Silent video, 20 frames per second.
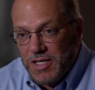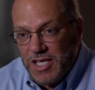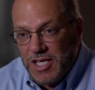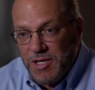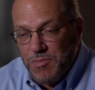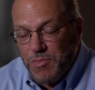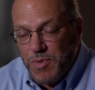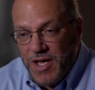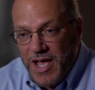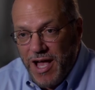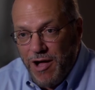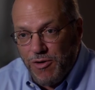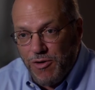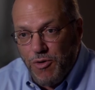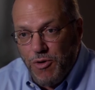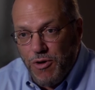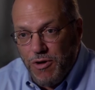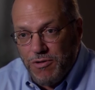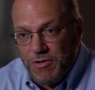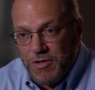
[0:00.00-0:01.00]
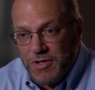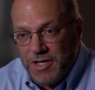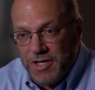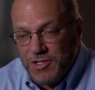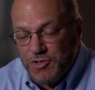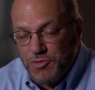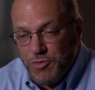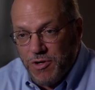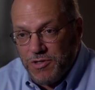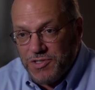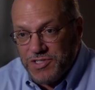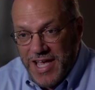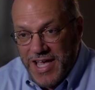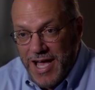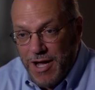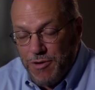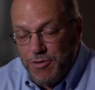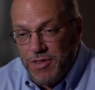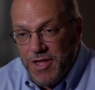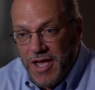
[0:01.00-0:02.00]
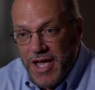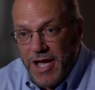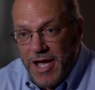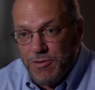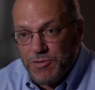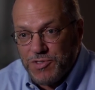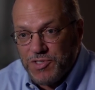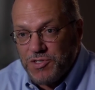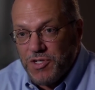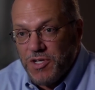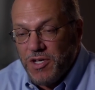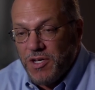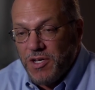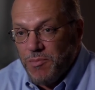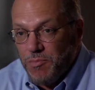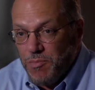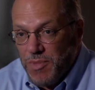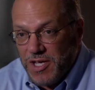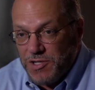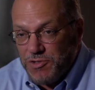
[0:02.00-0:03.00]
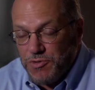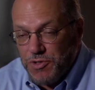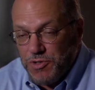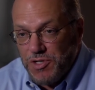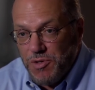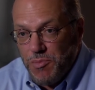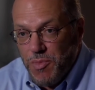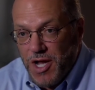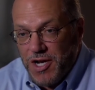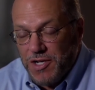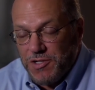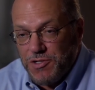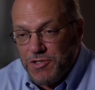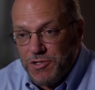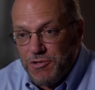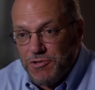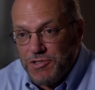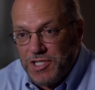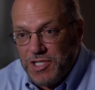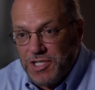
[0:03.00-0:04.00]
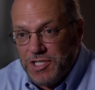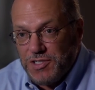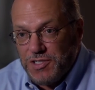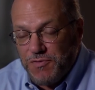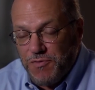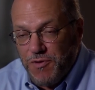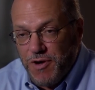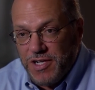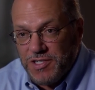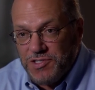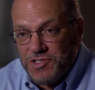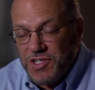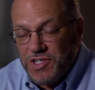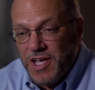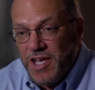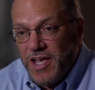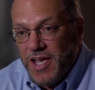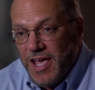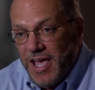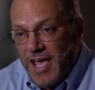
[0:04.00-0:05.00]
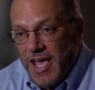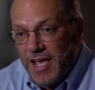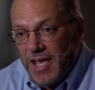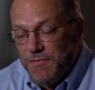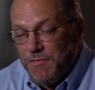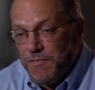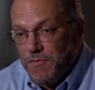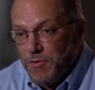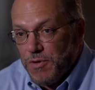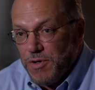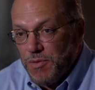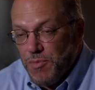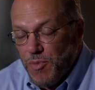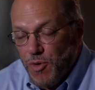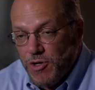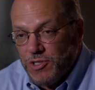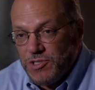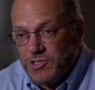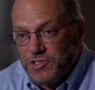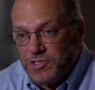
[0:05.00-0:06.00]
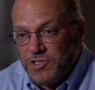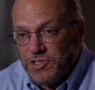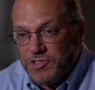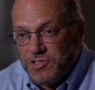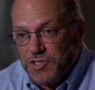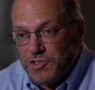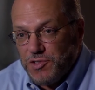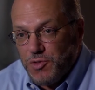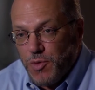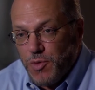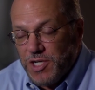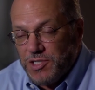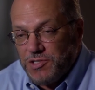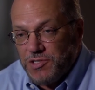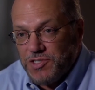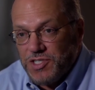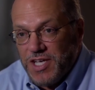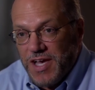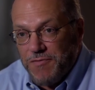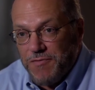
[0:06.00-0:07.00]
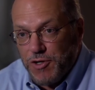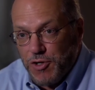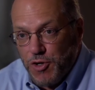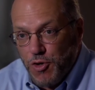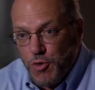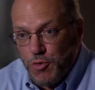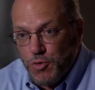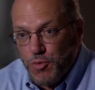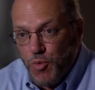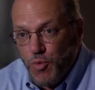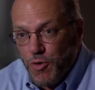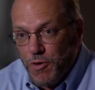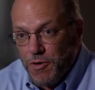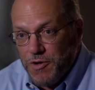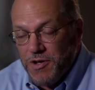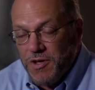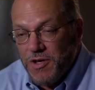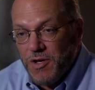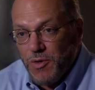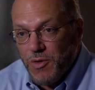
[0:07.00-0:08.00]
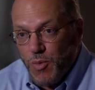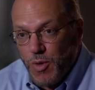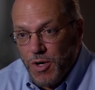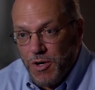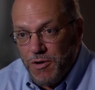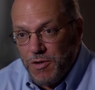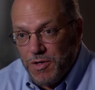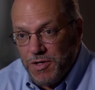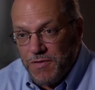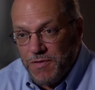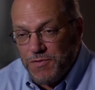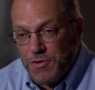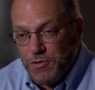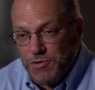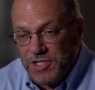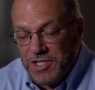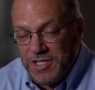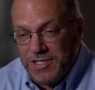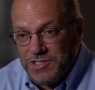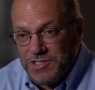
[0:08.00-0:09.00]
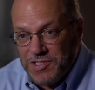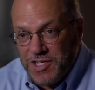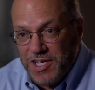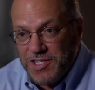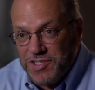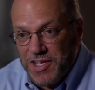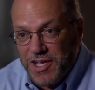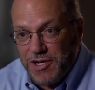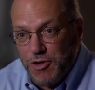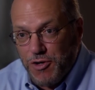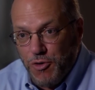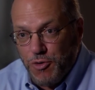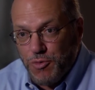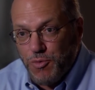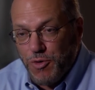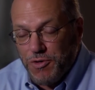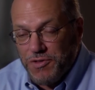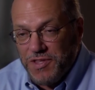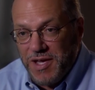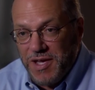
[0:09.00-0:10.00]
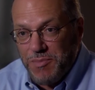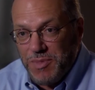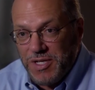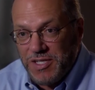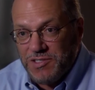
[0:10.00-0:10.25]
Keep alcohol and drugs out of the house. Make sure you monitor your teens' friends. And for emergency situations, have a code word where if your teen says that code word, that